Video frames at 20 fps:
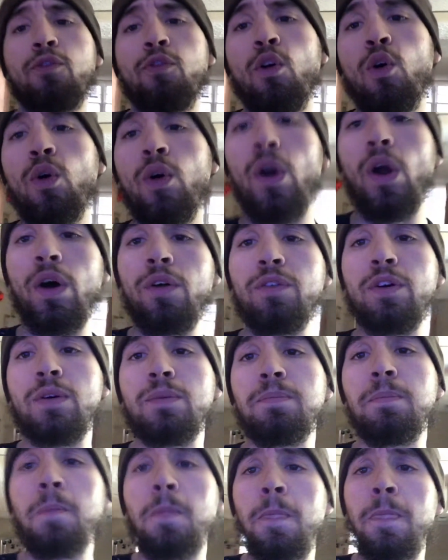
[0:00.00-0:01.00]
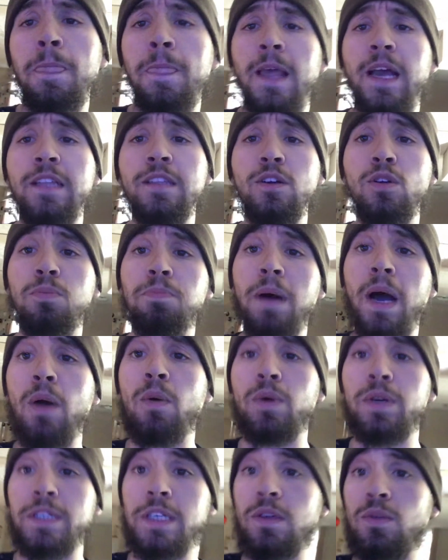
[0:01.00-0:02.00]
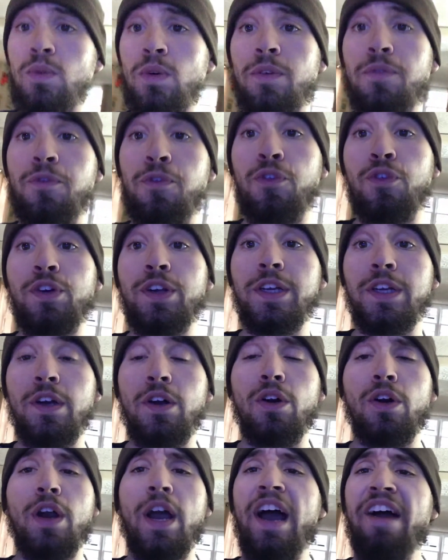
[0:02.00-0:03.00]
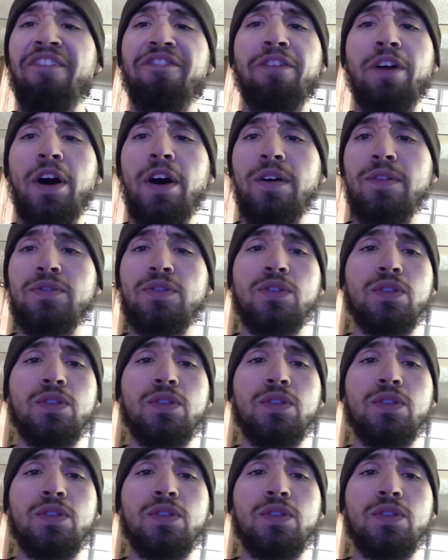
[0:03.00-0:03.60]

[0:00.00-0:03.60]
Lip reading: 4 of them, and they were buy one get one free or half off.